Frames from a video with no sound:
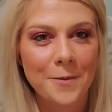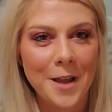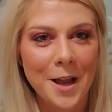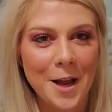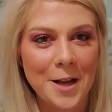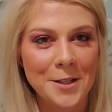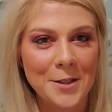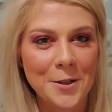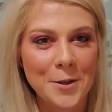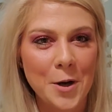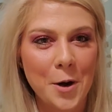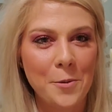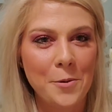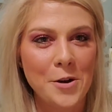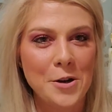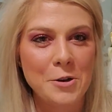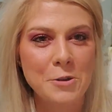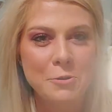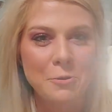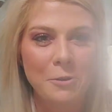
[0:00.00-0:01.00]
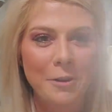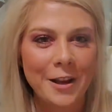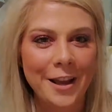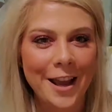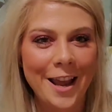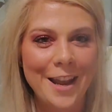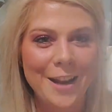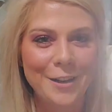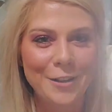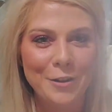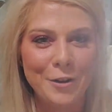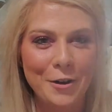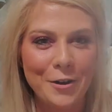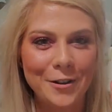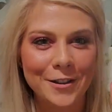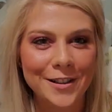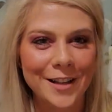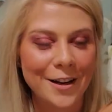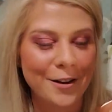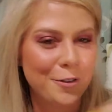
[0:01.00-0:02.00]
strawberry shortcake
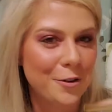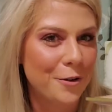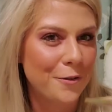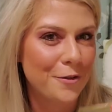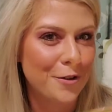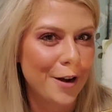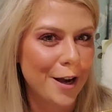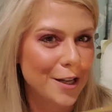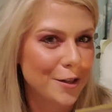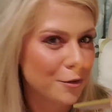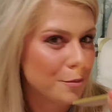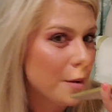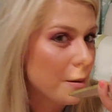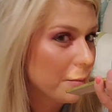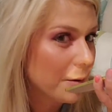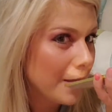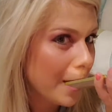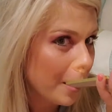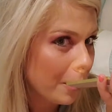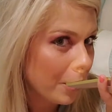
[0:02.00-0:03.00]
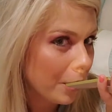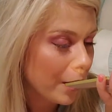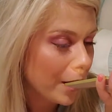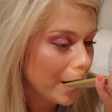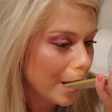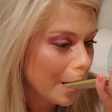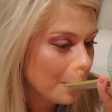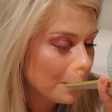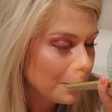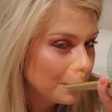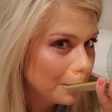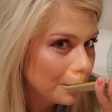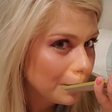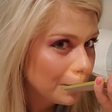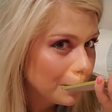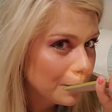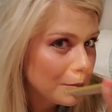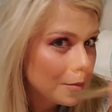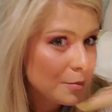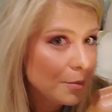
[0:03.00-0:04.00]
dolls. I don't know if you guys remember that growing up,
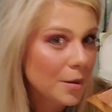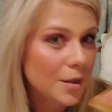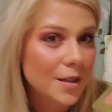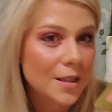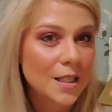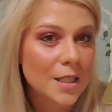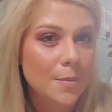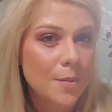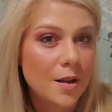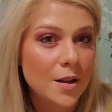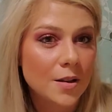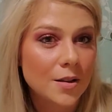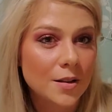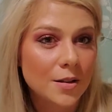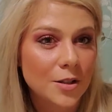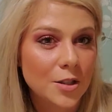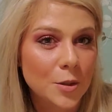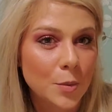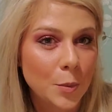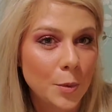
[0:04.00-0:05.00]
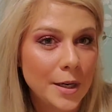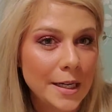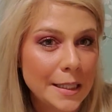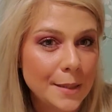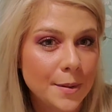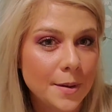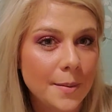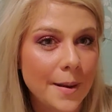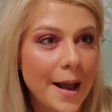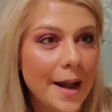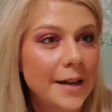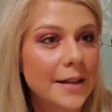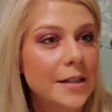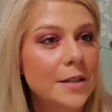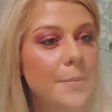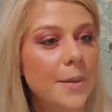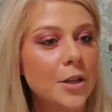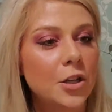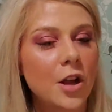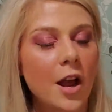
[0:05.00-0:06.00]
but the smell just brings me back to
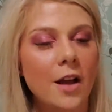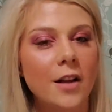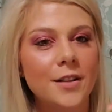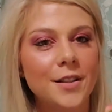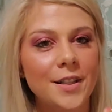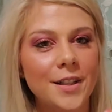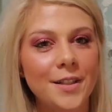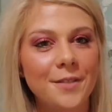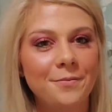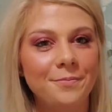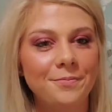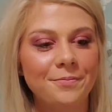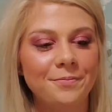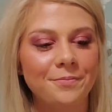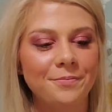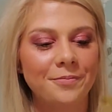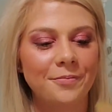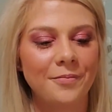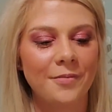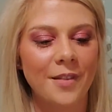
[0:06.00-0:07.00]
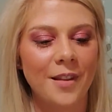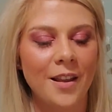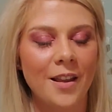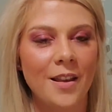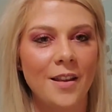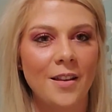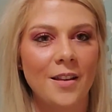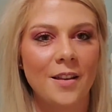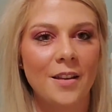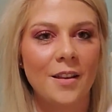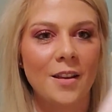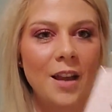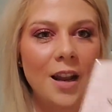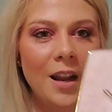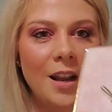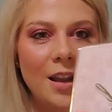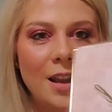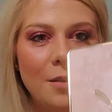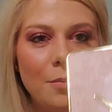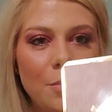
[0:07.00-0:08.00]
my childhood. And
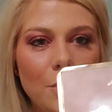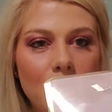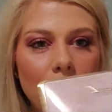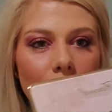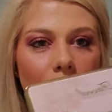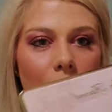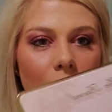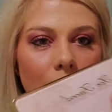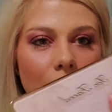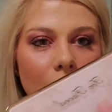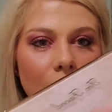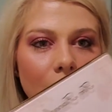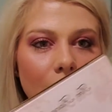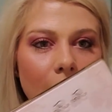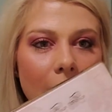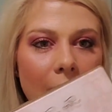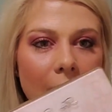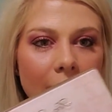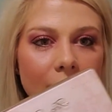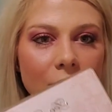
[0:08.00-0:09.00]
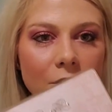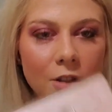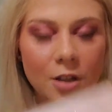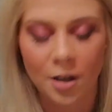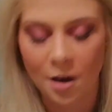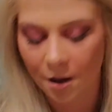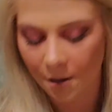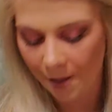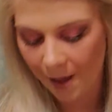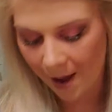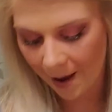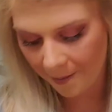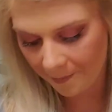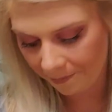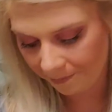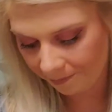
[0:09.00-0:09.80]
again, beautiful packaging on that.